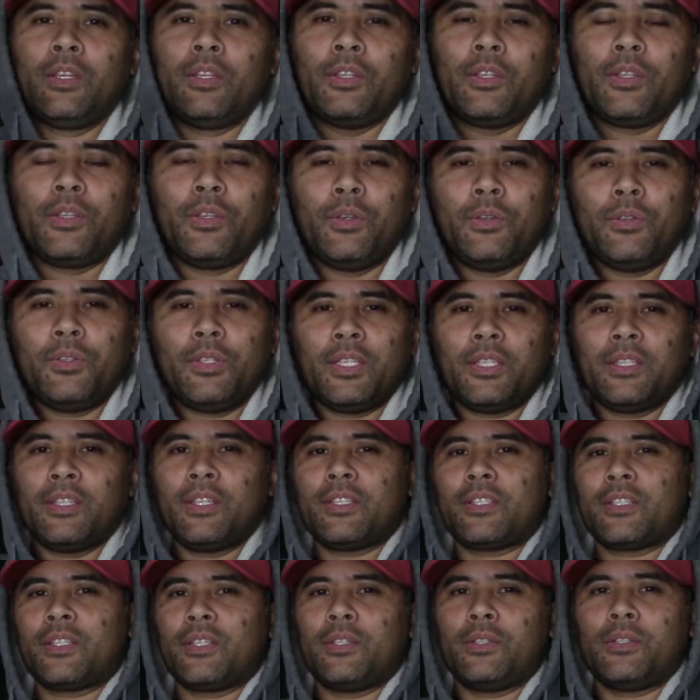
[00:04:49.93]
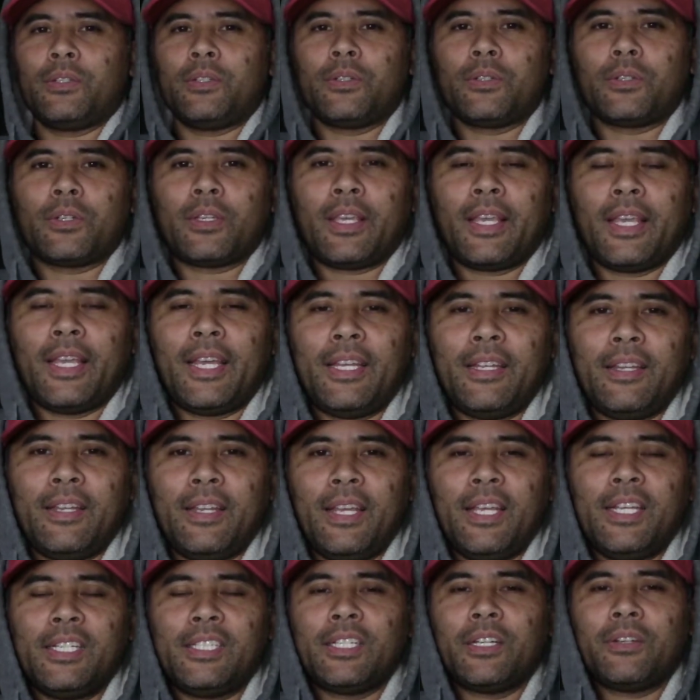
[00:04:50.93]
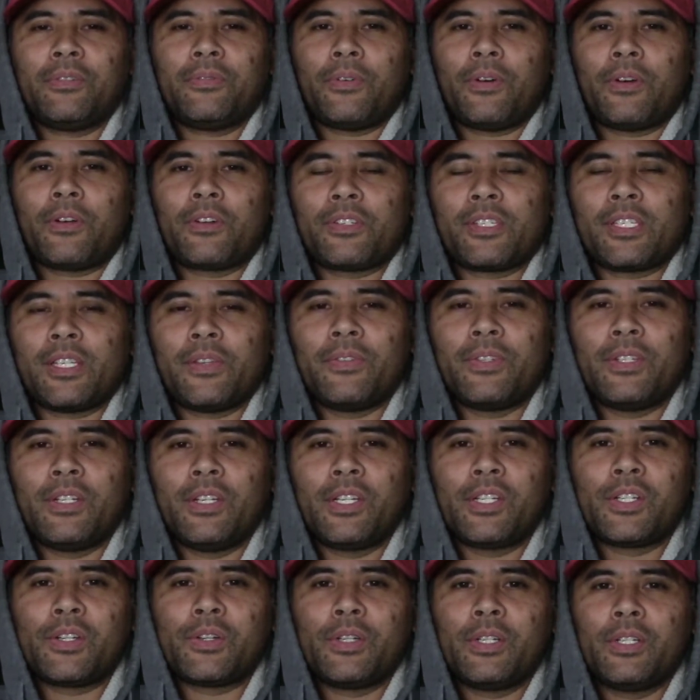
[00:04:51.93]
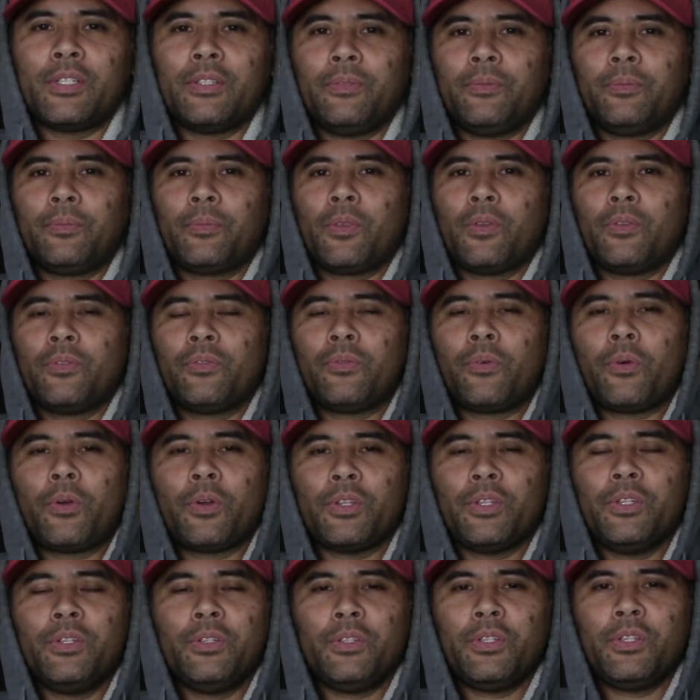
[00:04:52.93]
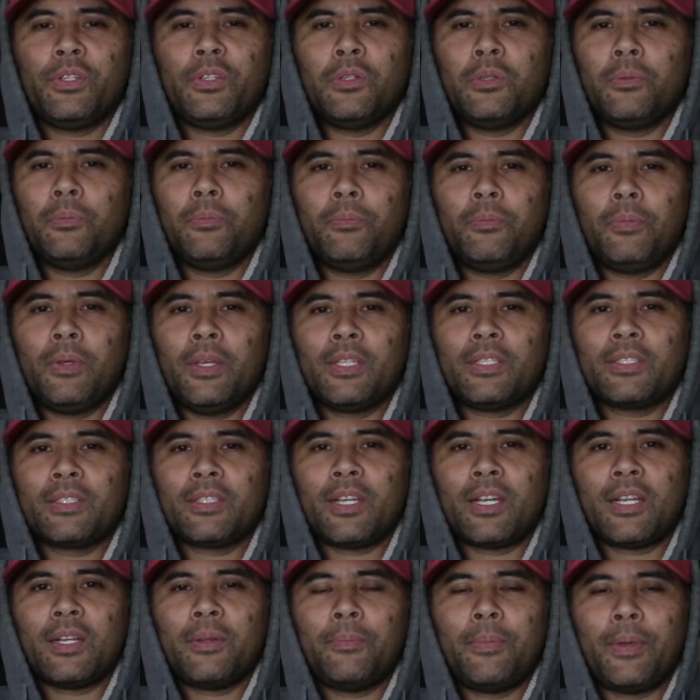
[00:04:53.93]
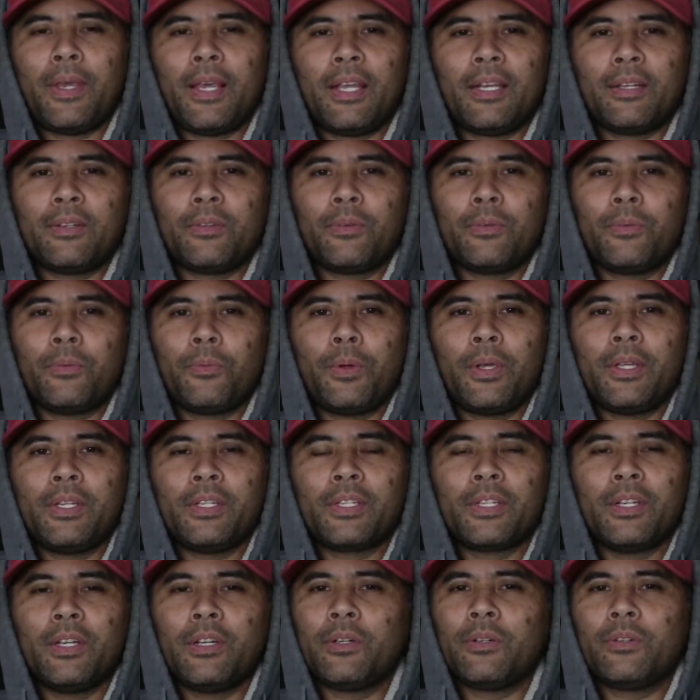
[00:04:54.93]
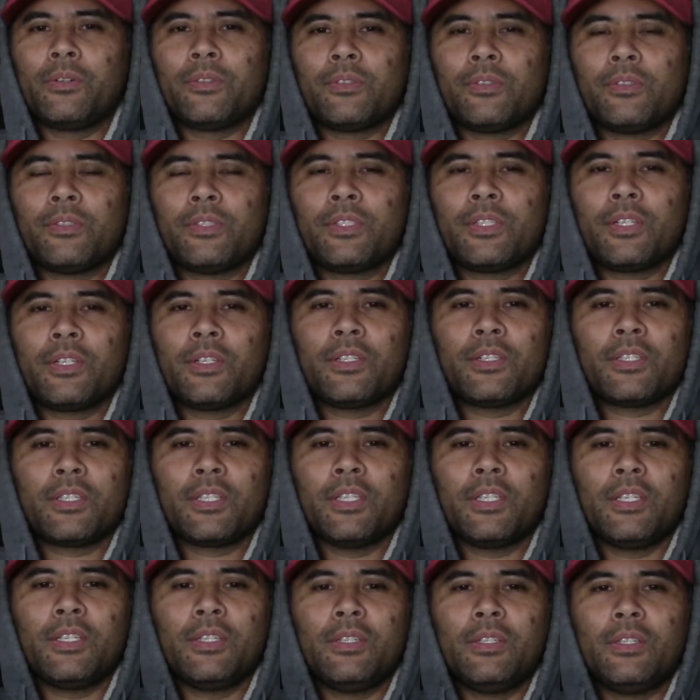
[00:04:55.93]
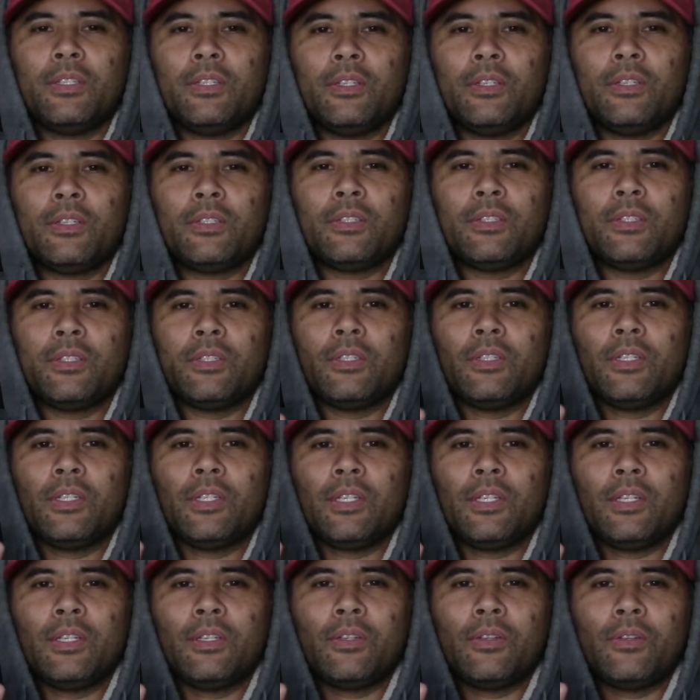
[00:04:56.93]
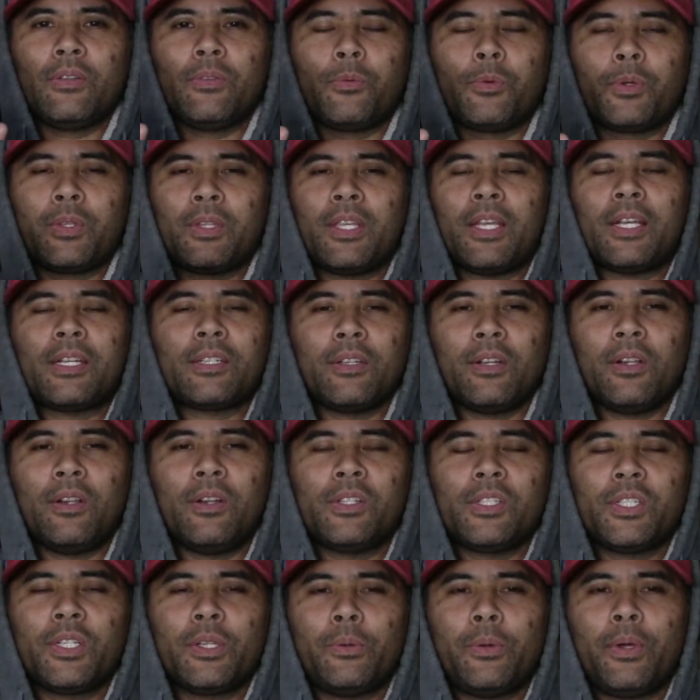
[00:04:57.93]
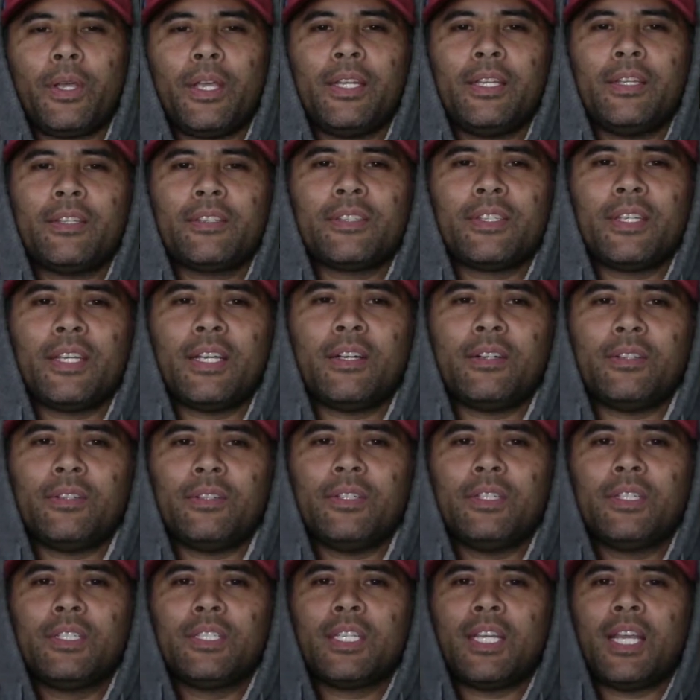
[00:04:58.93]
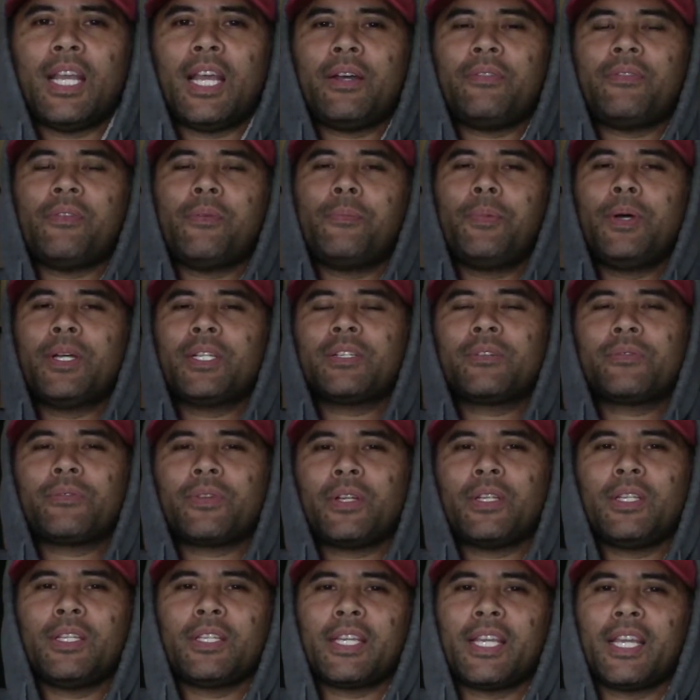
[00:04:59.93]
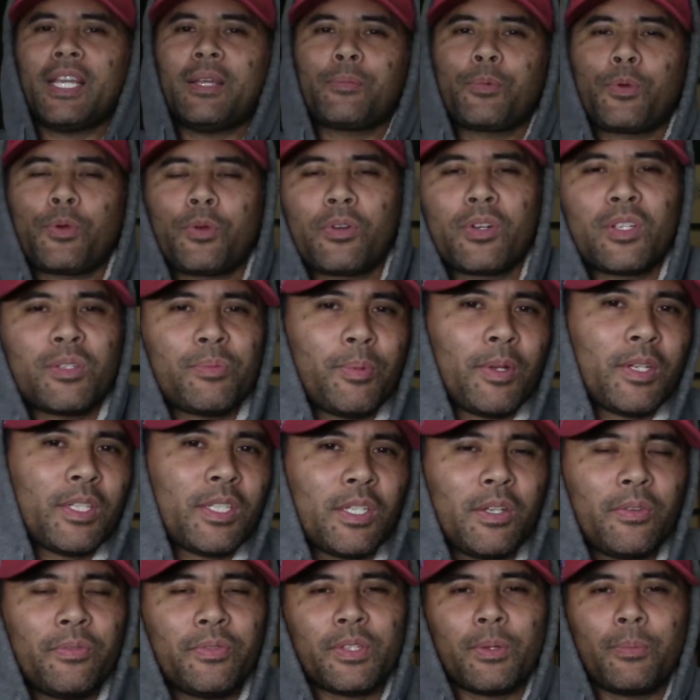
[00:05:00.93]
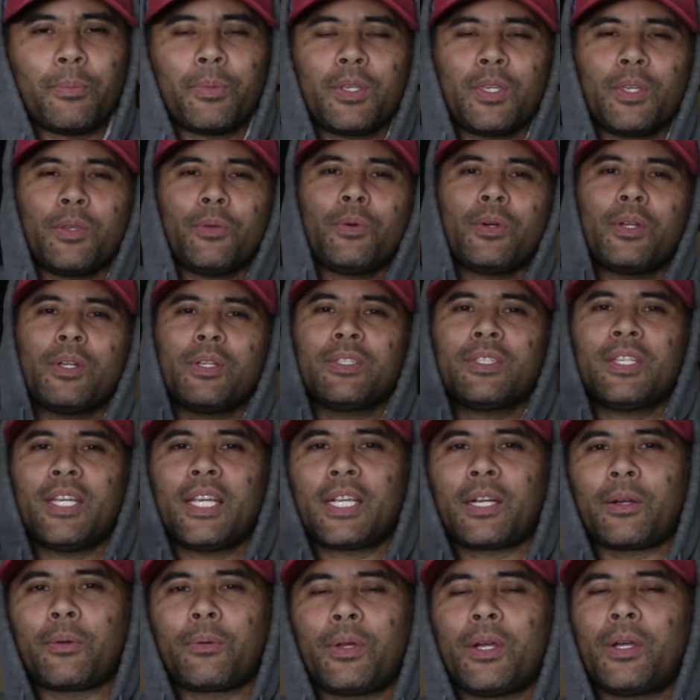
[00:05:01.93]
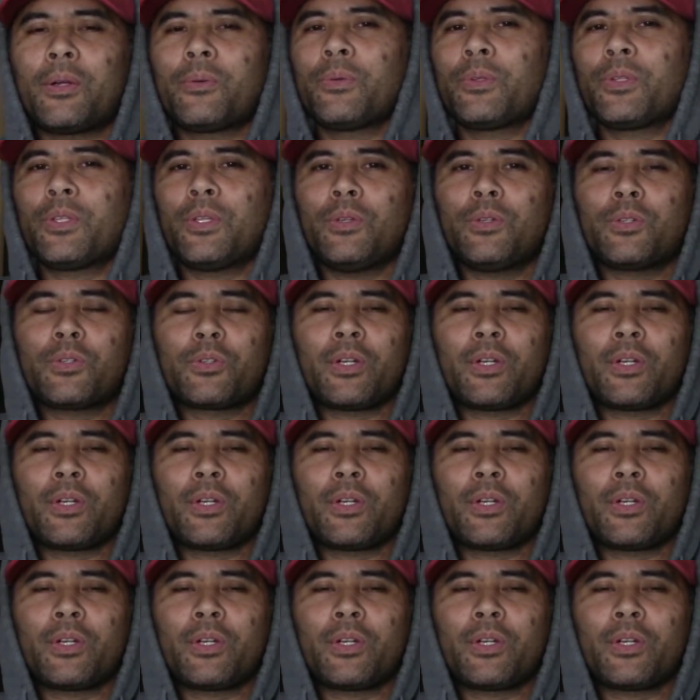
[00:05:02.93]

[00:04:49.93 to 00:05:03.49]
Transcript: Using this little Canon HFR 700 for YouTube, it's not a bad way to go. Seriously, with technology the way it is now, to have a budget-friendly camcorder, especially if something you want to take around with you and